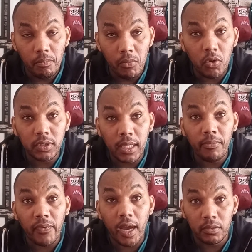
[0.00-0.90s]
Most of
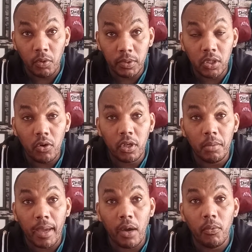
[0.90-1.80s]
them fighters, what we're talking
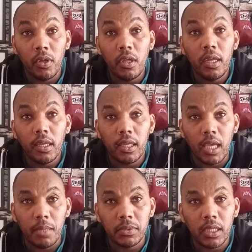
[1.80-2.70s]
about,
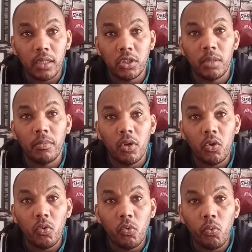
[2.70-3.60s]
came to that gym
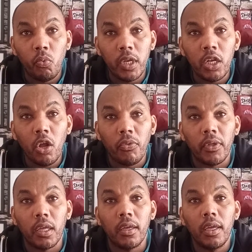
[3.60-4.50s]
with
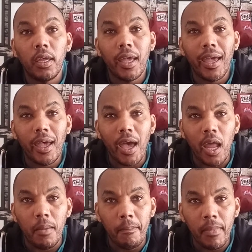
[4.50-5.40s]
nothing
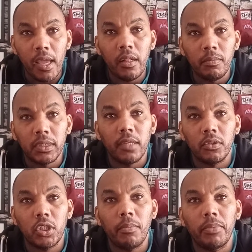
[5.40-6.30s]
and made
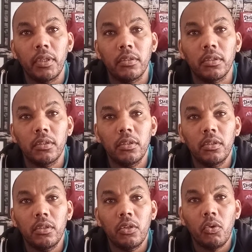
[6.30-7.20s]
themselves champions.
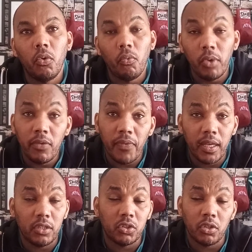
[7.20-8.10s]
We
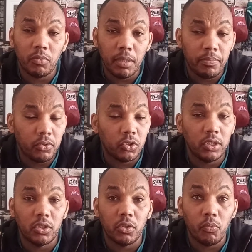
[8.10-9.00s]
fed each other, we pushed
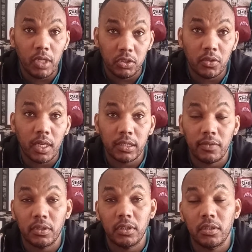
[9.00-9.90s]
each other, we took
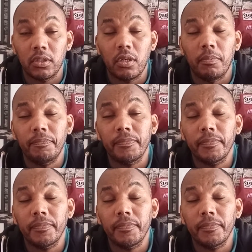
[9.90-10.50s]
ourselves to the top.